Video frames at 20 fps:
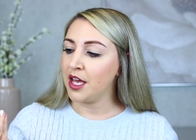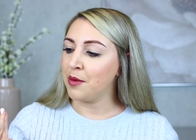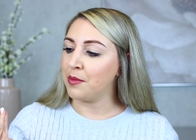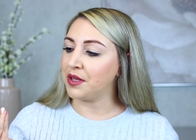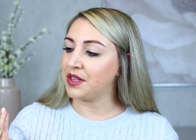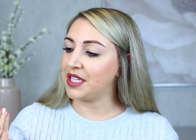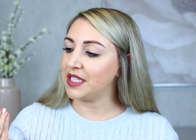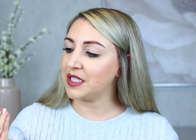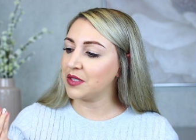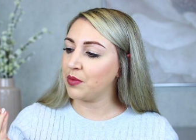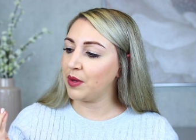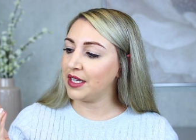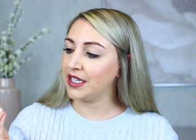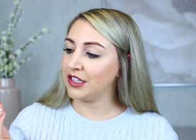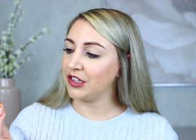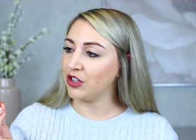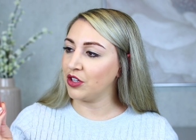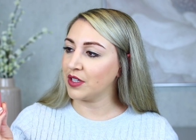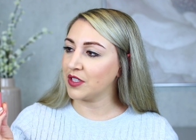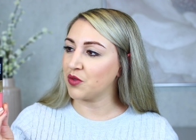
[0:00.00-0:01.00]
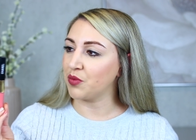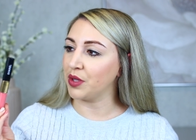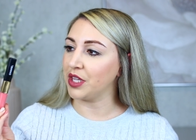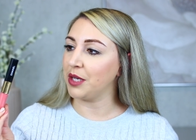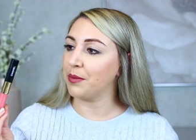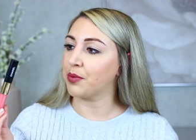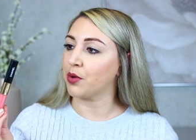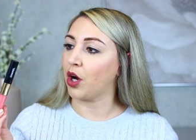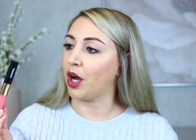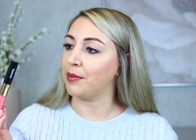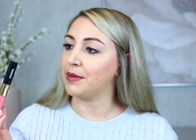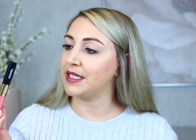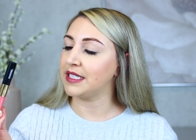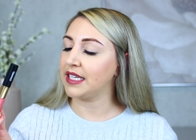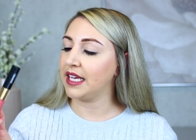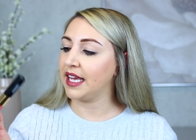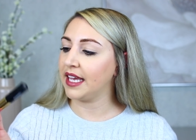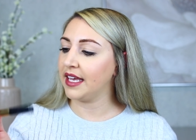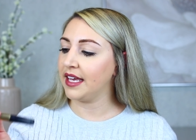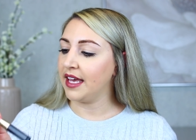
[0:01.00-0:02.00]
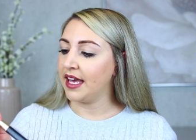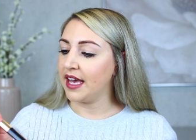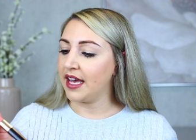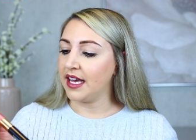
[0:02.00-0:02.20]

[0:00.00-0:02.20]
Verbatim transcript: but this one looks really promising.